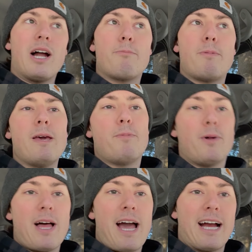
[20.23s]
of
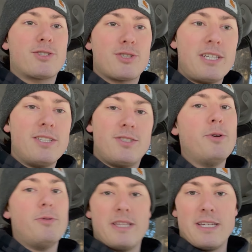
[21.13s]
people actually
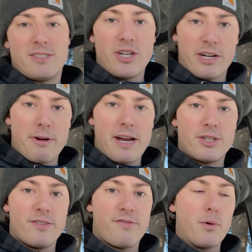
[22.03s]
do to this
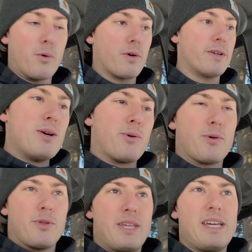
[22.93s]
generation Ford,
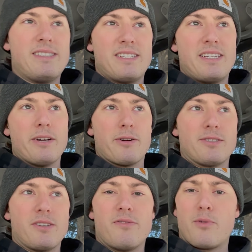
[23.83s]
or these
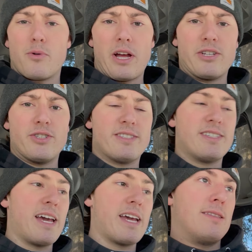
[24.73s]
years of Ford, I should
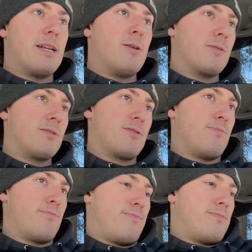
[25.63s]
say. They don't
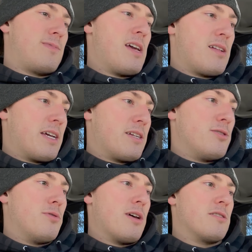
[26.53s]
take like a
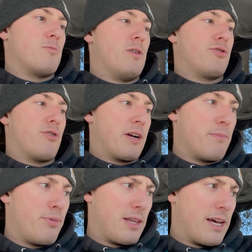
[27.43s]
2001 truck
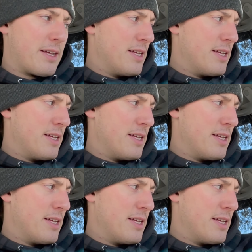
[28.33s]
and put like